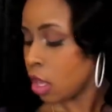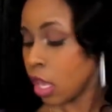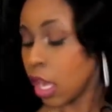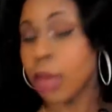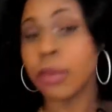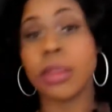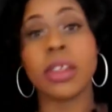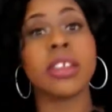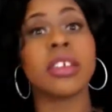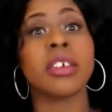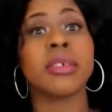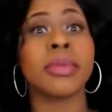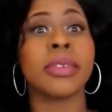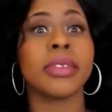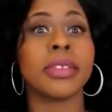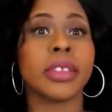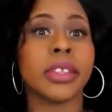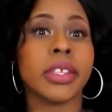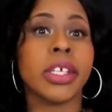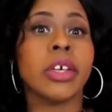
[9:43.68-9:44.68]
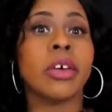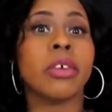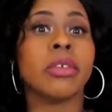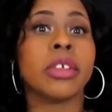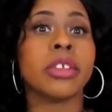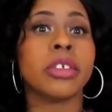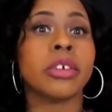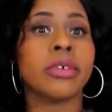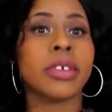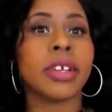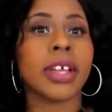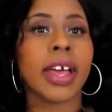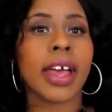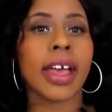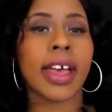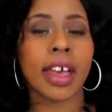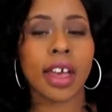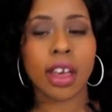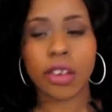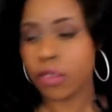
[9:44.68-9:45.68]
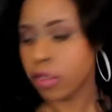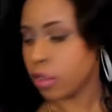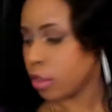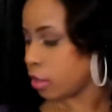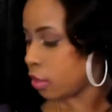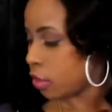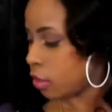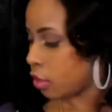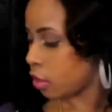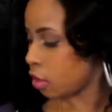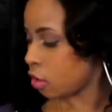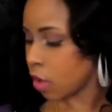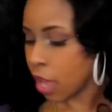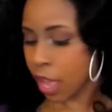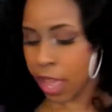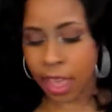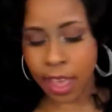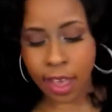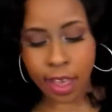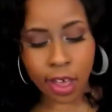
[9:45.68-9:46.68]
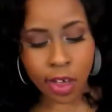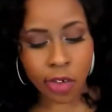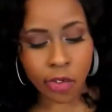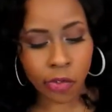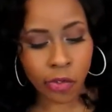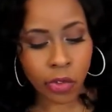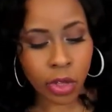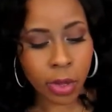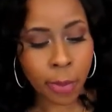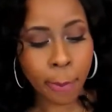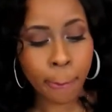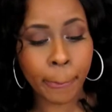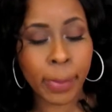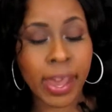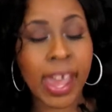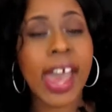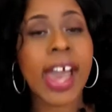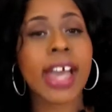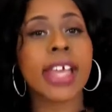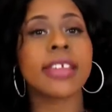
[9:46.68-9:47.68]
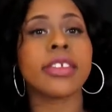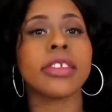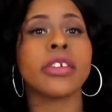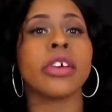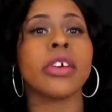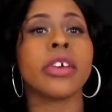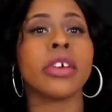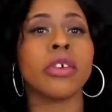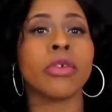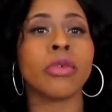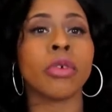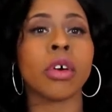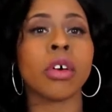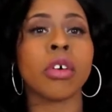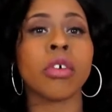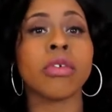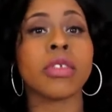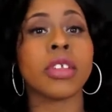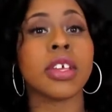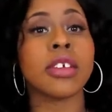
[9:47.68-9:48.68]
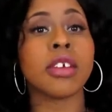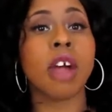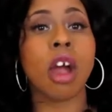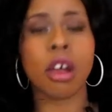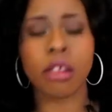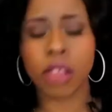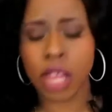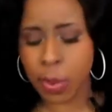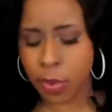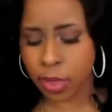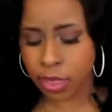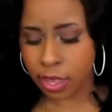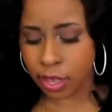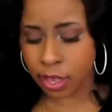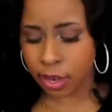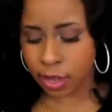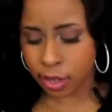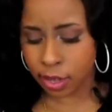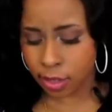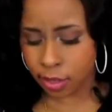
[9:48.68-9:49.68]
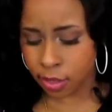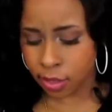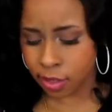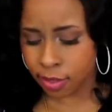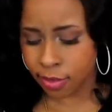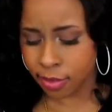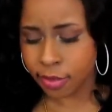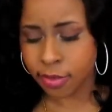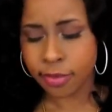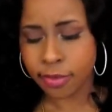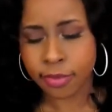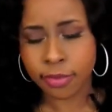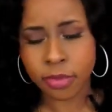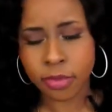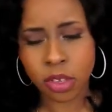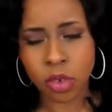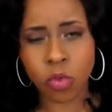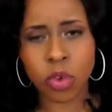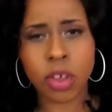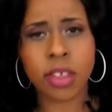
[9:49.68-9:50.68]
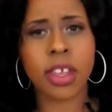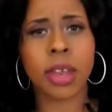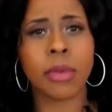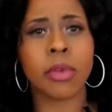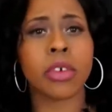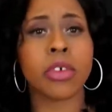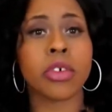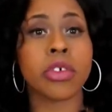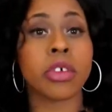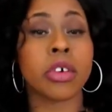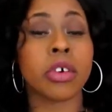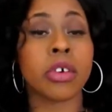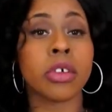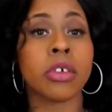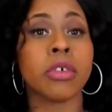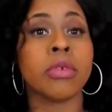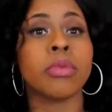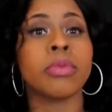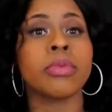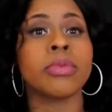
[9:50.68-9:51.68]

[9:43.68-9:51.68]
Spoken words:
And these are the only 2 that I have. So I have MAC Stereo Rose. These are limited edition, the ones that I'm going to show you.